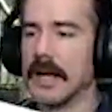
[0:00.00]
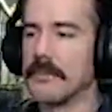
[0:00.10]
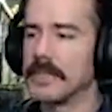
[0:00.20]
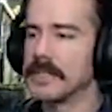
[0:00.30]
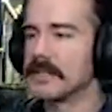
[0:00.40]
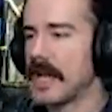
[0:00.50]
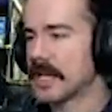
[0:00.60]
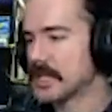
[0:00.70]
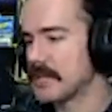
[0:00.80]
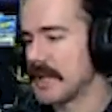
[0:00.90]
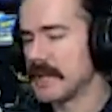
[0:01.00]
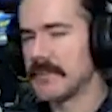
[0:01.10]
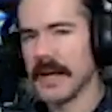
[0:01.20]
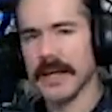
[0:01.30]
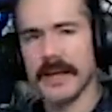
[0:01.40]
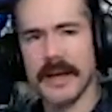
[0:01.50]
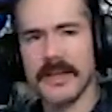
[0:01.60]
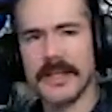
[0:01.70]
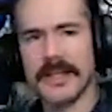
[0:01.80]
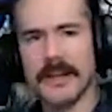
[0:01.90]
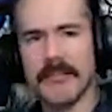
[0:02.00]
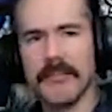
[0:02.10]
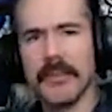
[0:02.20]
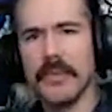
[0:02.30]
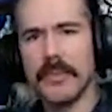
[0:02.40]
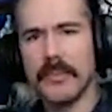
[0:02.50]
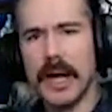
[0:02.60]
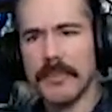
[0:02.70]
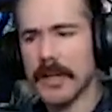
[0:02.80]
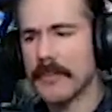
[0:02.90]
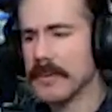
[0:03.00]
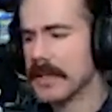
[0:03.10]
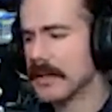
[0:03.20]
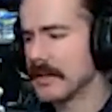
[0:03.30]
This is actually made by, I think, like a movie prop company,